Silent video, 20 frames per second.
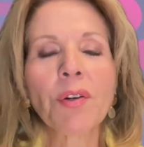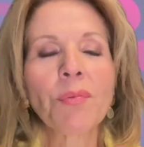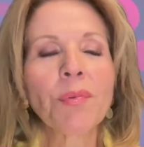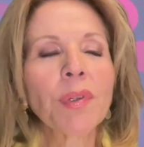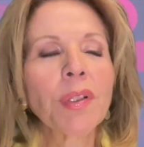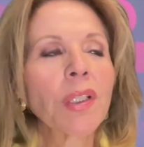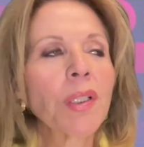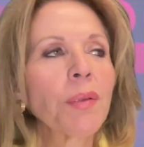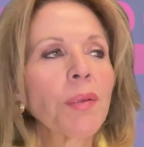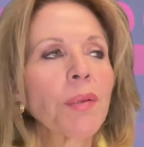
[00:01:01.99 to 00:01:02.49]
a
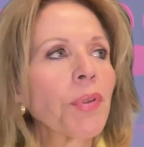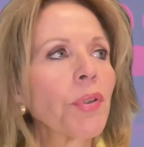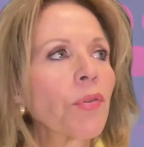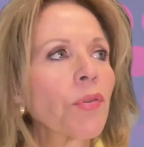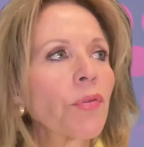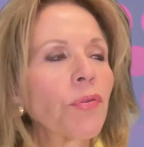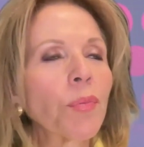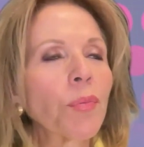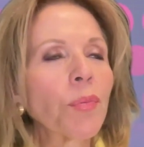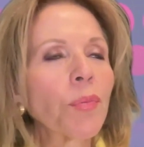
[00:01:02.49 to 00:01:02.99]
really
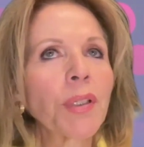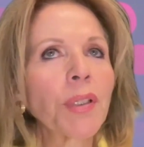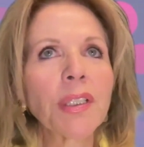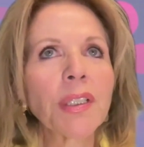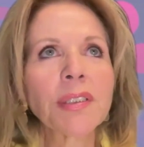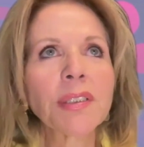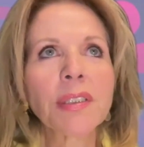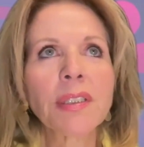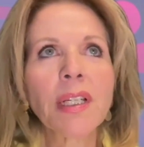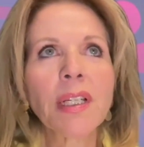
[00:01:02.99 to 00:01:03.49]
beautiful
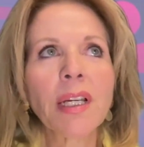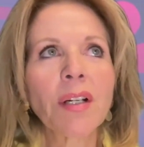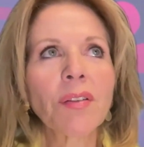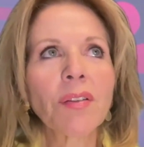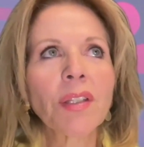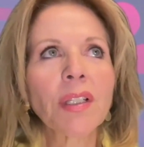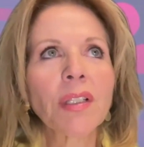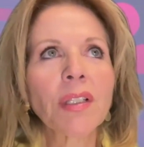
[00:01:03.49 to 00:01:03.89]
piece now